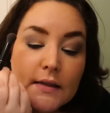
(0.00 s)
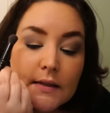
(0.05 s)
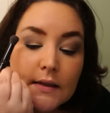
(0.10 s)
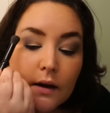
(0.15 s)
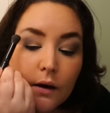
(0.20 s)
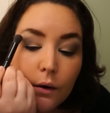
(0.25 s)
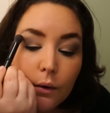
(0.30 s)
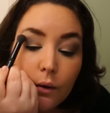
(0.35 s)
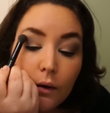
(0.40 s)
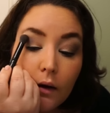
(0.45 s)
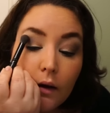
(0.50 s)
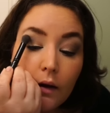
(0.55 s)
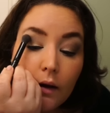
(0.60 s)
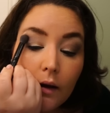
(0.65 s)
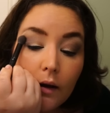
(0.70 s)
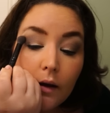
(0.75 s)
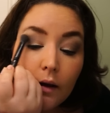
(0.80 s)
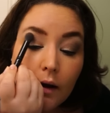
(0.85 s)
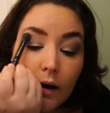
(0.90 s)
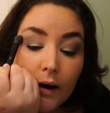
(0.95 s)
So
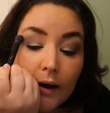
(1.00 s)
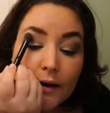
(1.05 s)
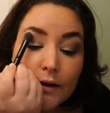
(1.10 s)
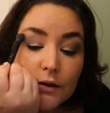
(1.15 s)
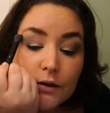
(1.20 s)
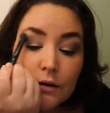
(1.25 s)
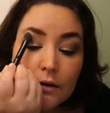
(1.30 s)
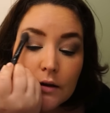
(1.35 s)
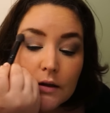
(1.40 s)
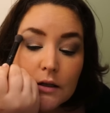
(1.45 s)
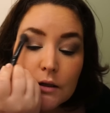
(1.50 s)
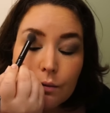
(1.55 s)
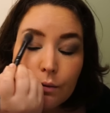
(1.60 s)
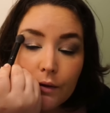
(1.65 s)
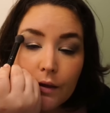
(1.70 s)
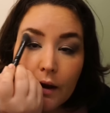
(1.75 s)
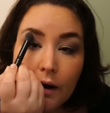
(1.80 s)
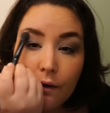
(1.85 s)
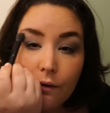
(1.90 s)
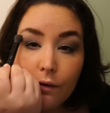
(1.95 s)
I do this
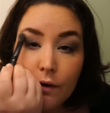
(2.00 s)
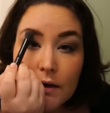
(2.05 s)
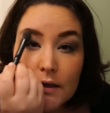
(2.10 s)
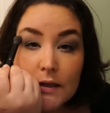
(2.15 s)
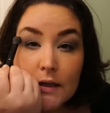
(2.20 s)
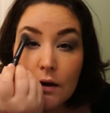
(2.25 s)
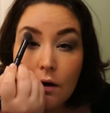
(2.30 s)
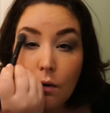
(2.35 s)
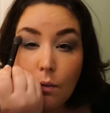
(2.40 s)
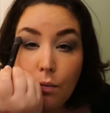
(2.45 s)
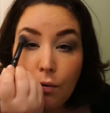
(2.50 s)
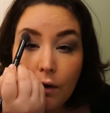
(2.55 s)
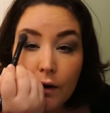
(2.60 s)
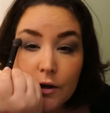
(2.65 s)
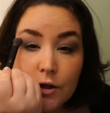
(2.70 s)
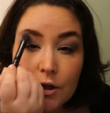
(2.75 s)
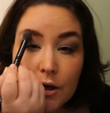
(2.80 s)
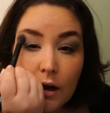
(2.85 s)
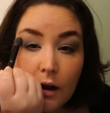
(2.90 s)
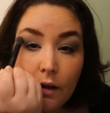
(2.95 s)
with every single
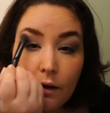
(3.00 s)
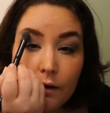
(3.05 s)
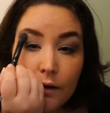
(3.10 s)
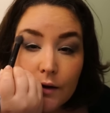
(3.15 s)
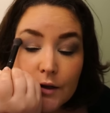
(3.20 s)
blush color,